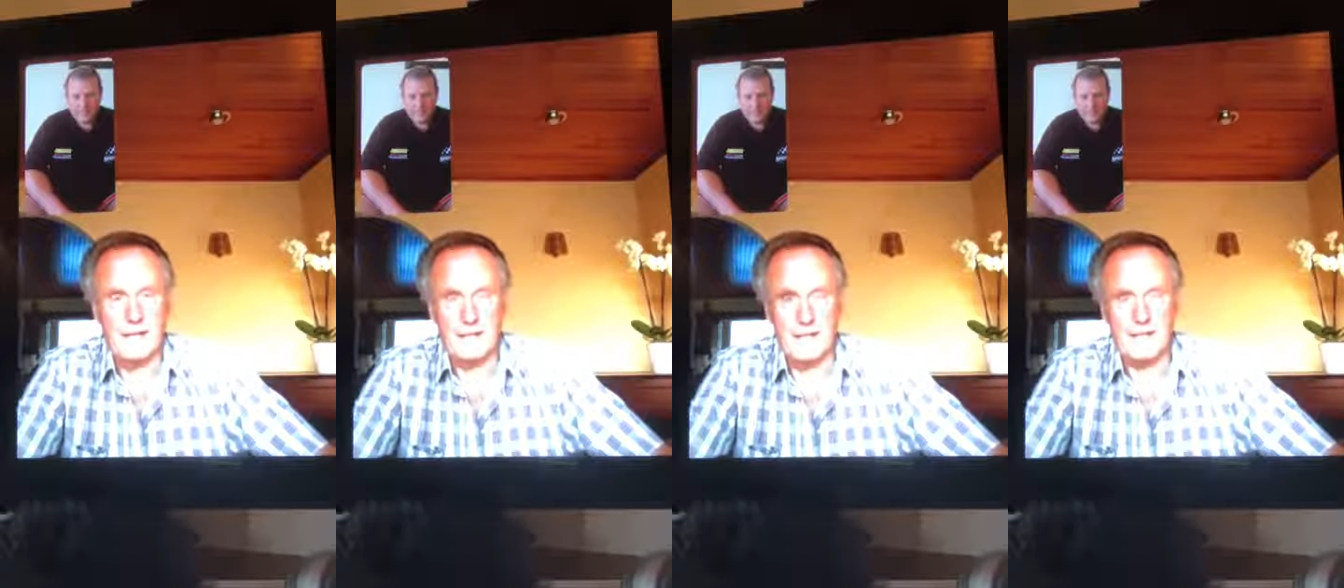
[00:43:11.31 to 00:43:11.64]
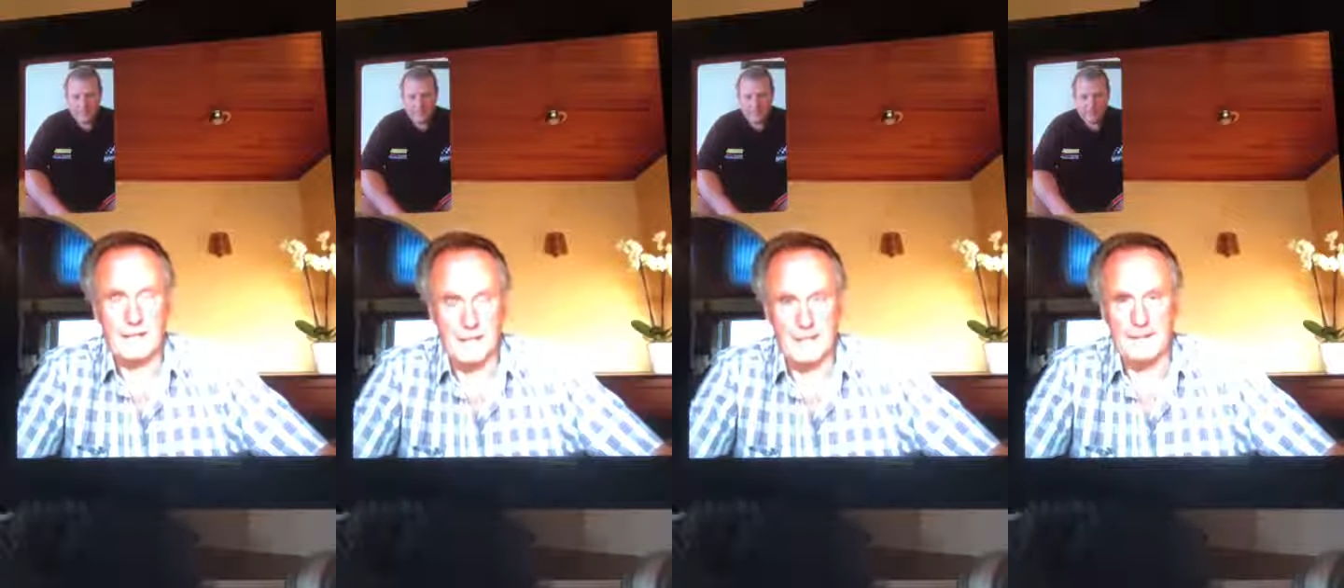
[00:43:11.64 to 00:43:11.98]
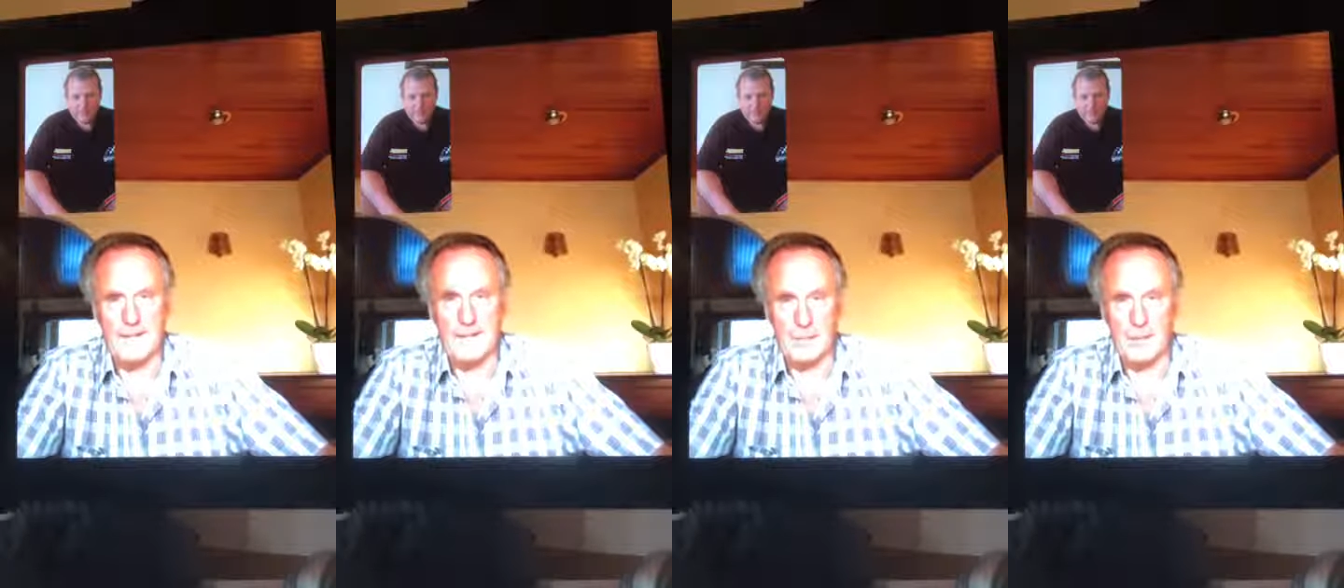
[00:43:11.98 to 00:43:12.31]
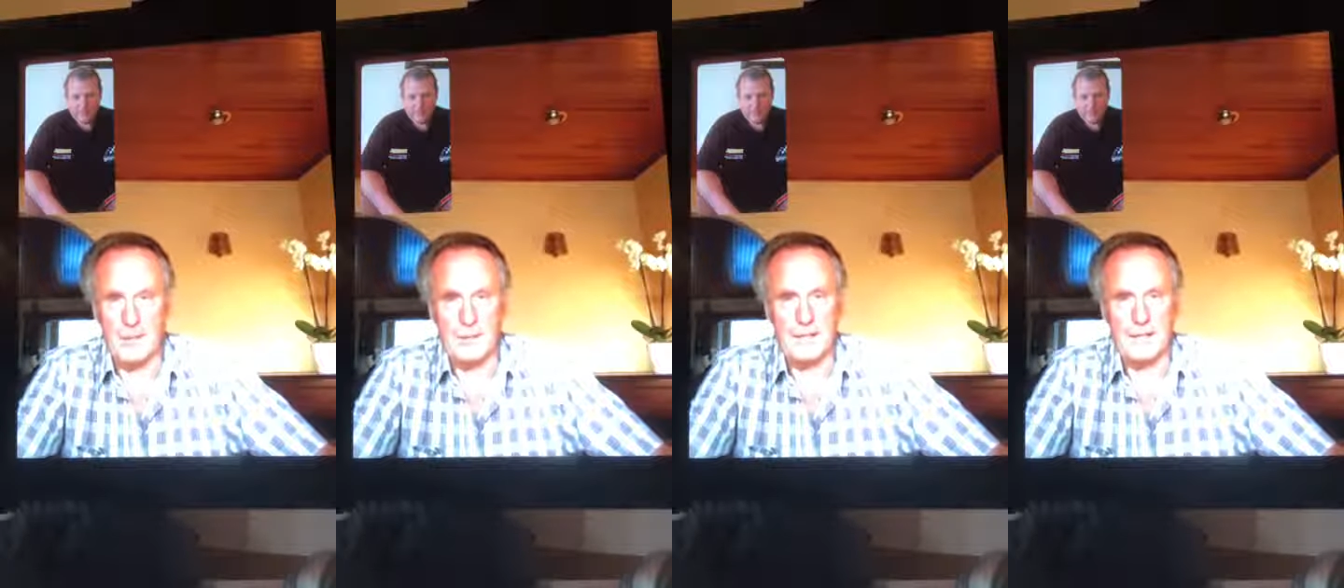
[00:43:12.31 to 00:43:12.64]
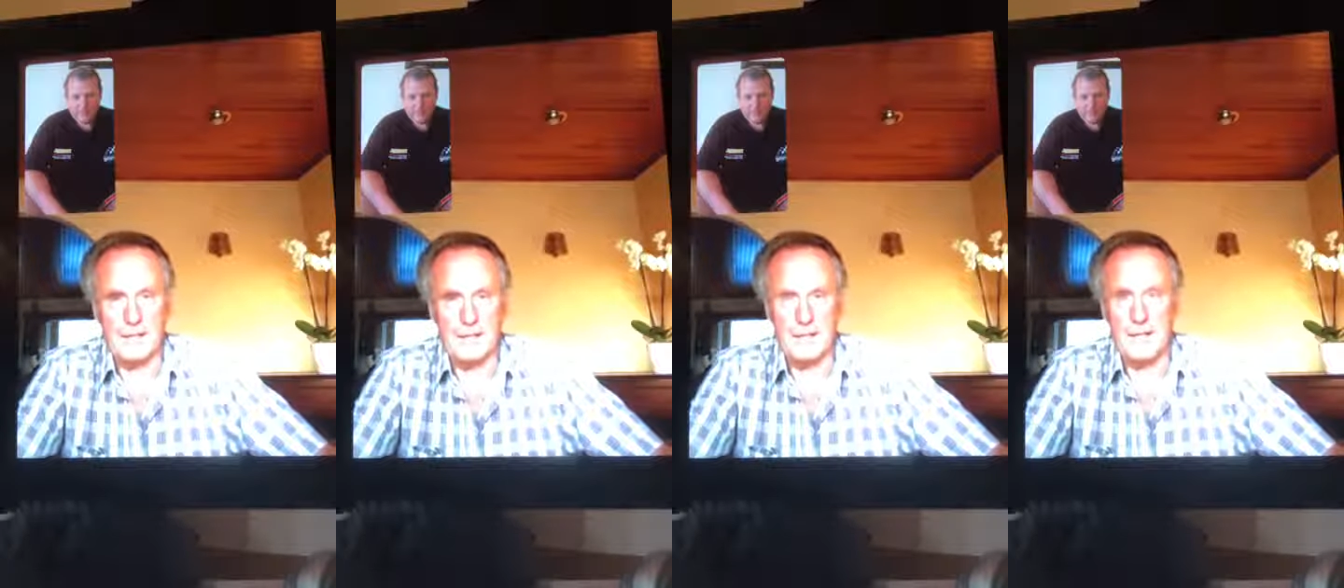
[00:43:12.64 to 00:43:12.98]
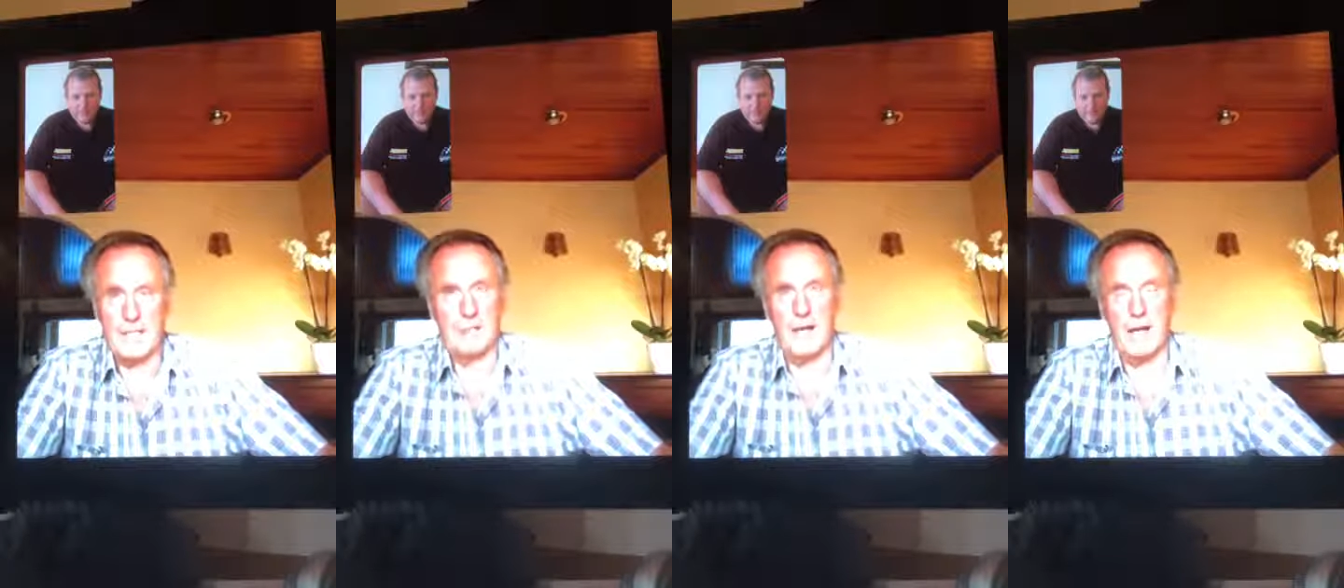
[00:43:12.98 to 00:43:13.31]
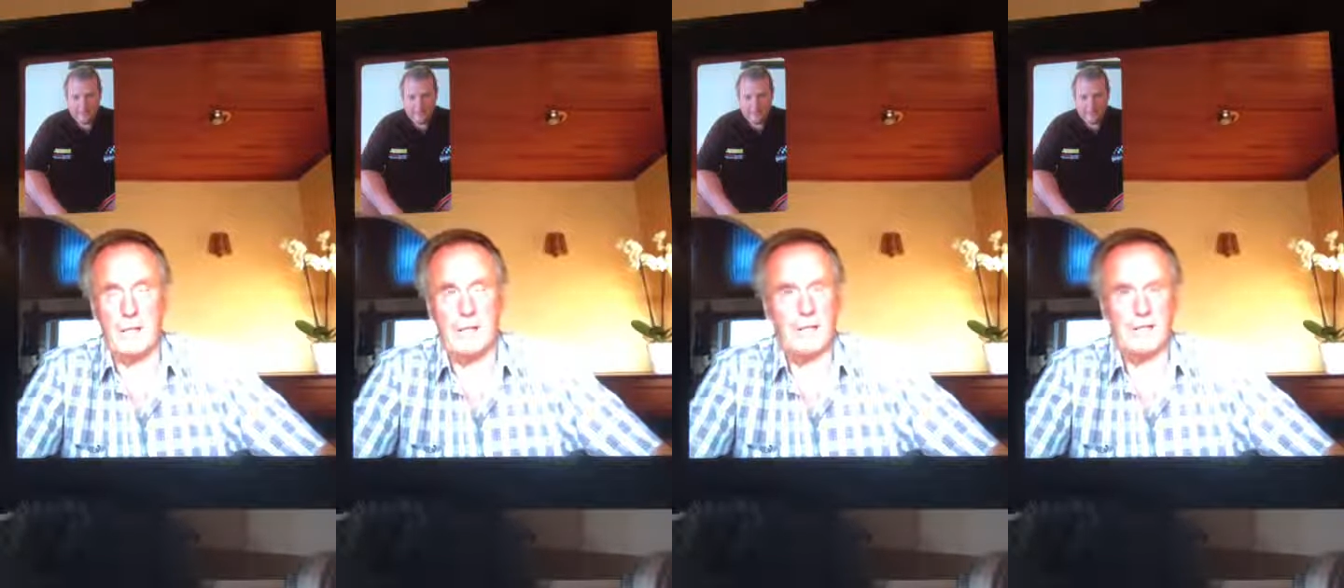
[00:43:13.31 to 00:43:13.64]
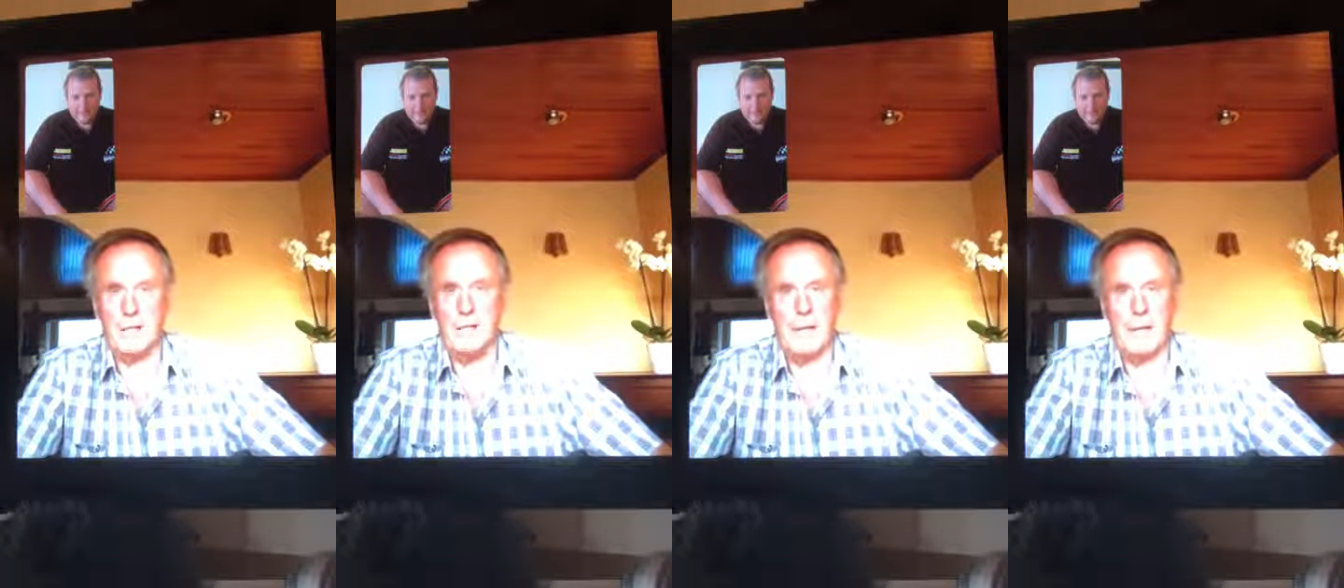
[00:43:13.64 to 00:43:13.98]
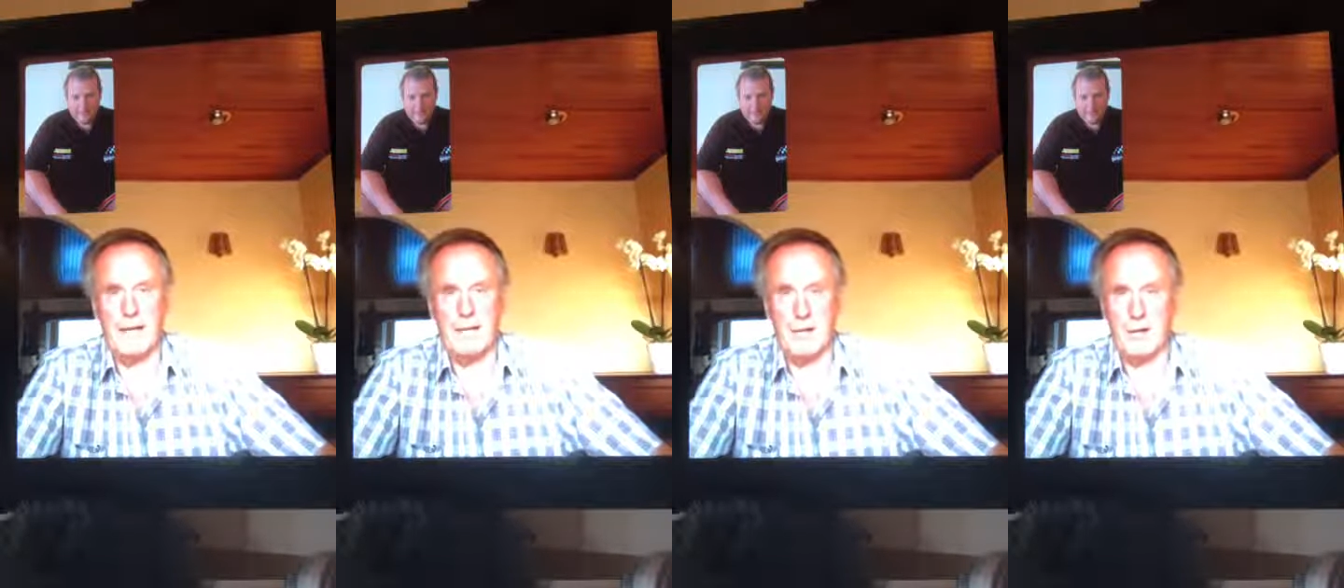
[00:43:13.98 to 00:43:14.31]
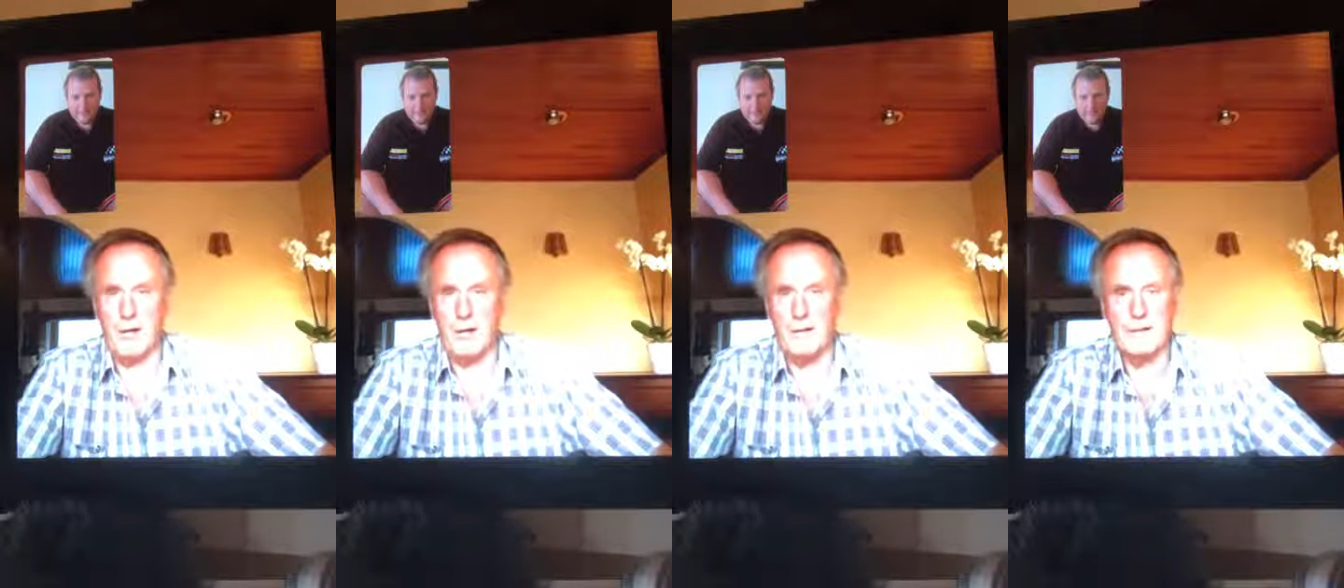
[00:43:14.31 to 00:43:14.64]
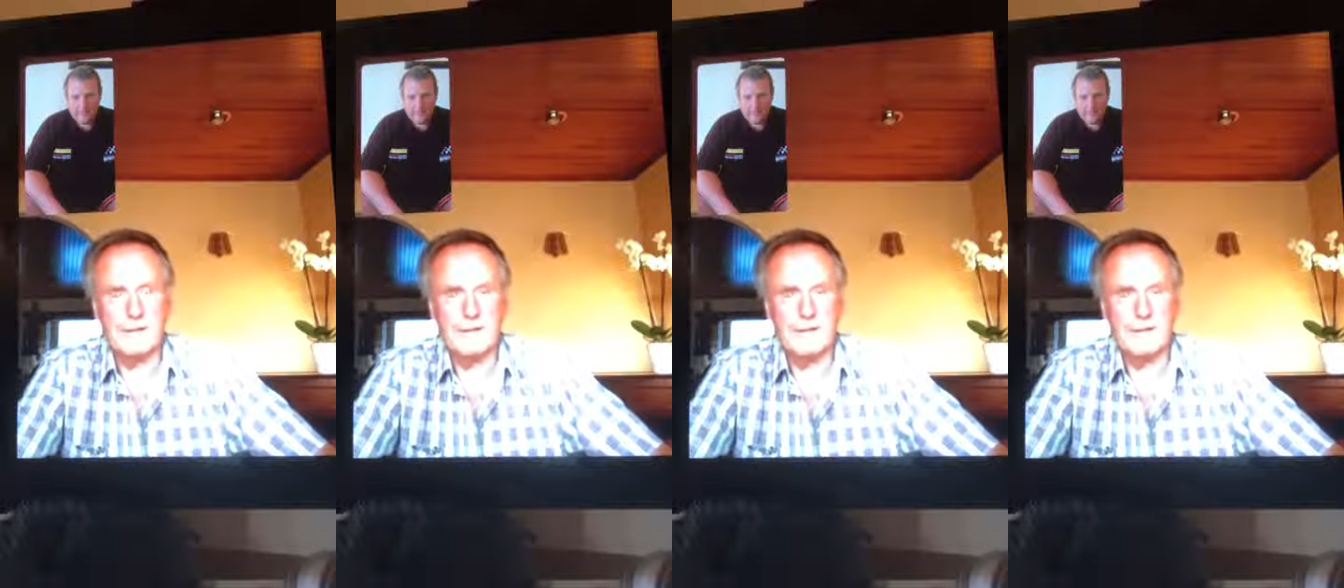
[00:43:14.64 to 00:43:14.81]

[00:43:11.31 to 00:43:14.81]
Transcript: in that run up that hill, that's 12.7 miles long,